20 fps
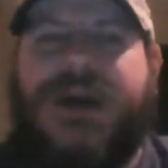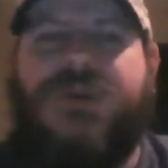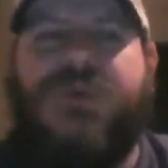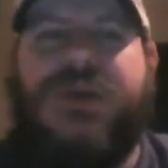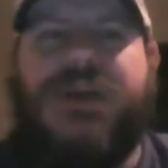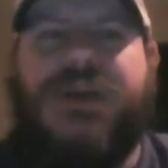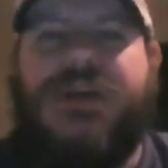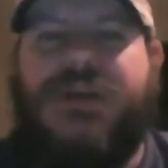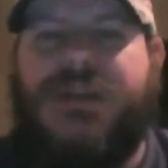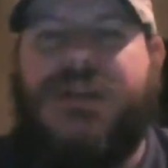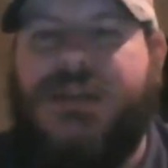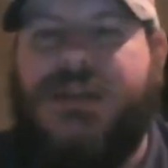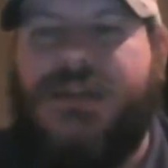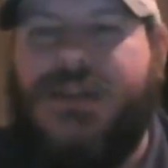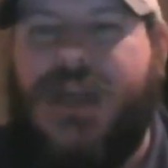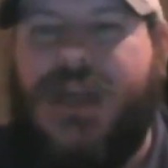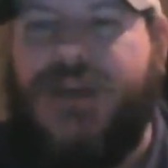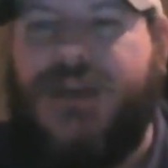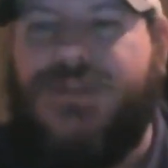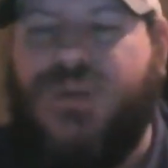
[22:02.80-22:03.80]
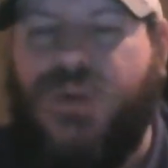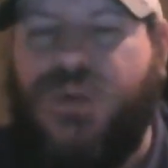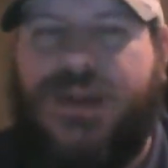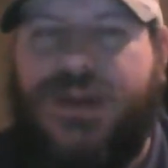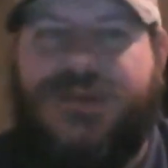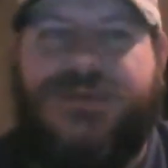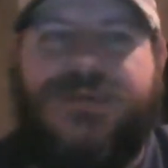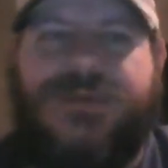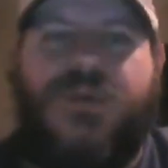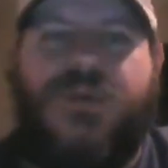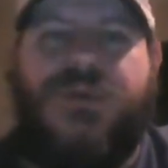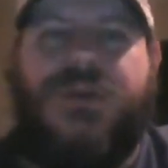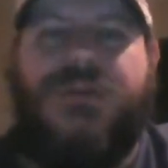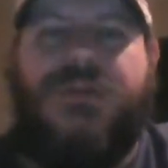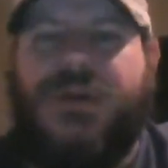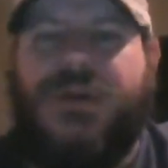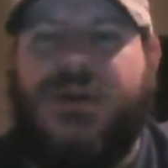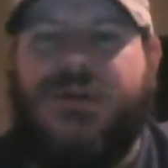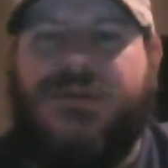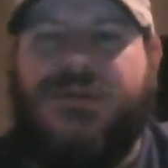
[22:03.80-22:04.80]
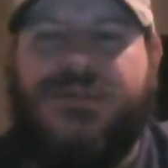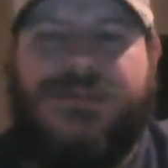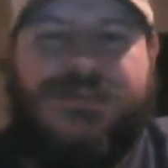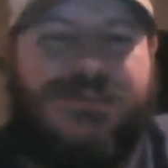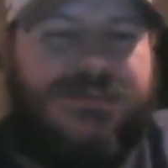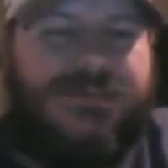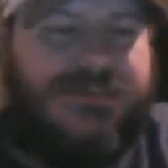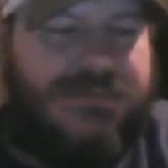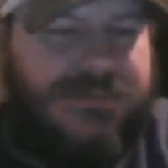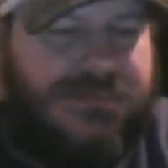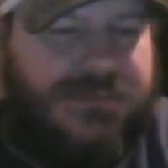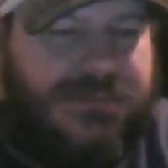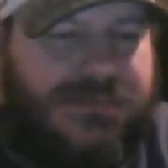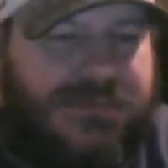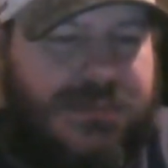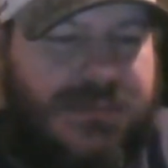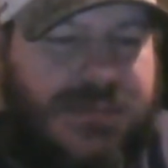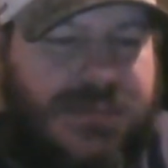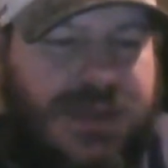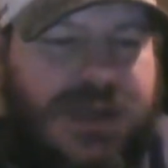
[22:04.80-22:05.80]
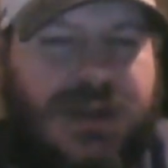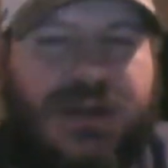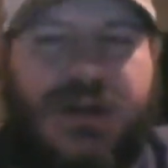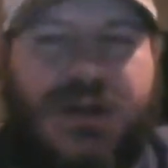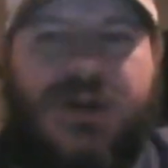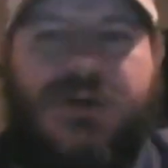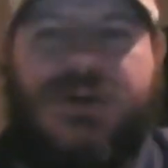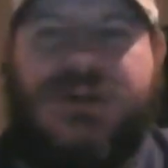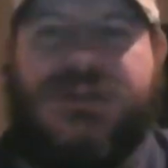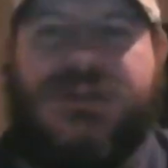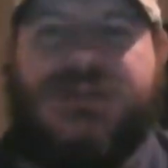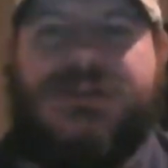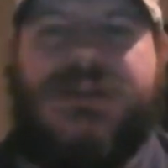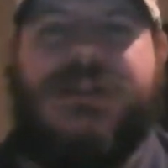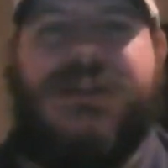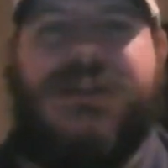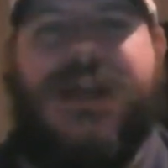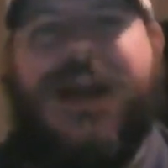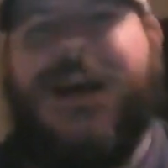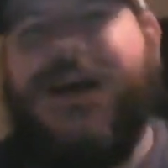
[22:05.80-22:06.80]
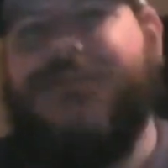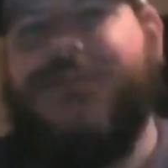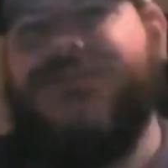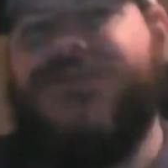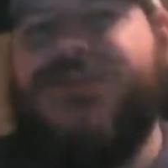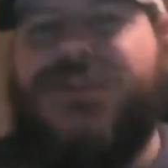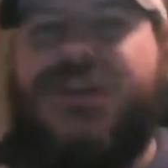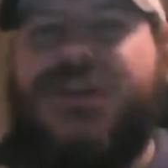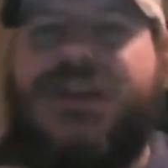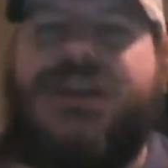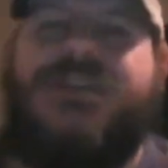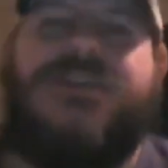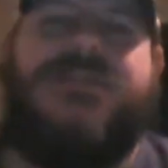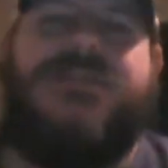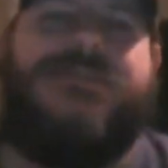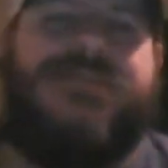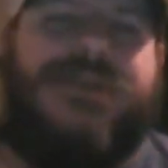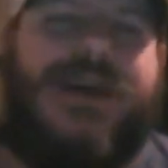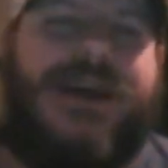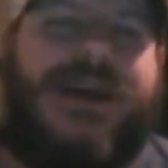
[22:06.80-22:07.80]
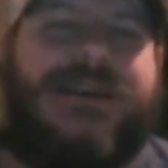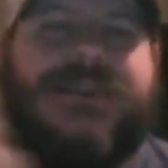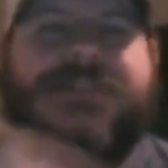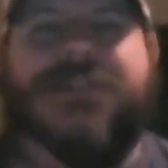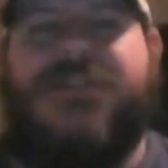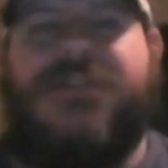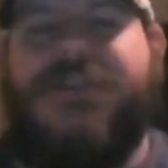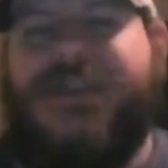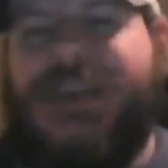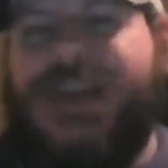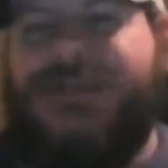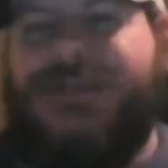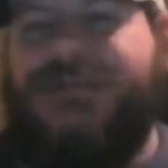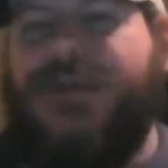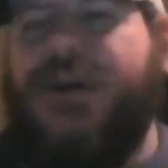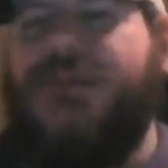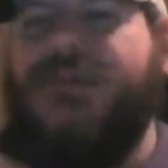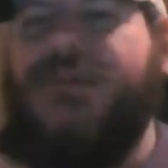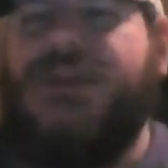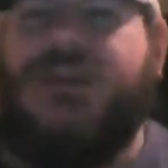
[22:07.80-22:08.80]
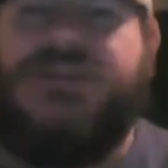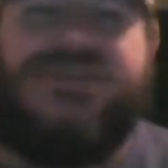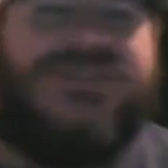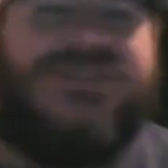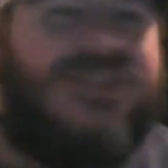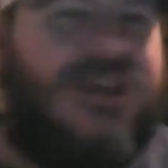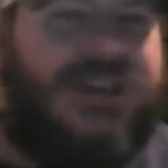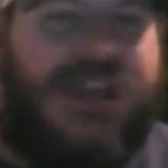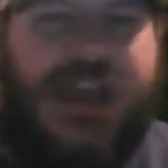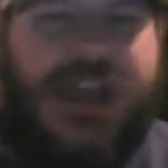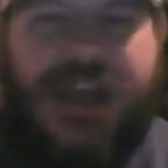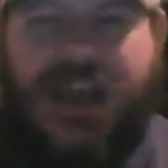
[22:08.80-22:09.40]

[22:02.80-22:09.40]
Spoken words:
week after winning 4 in a row. You know, because I'm sure they're going to practice and keep up. You know, Sunday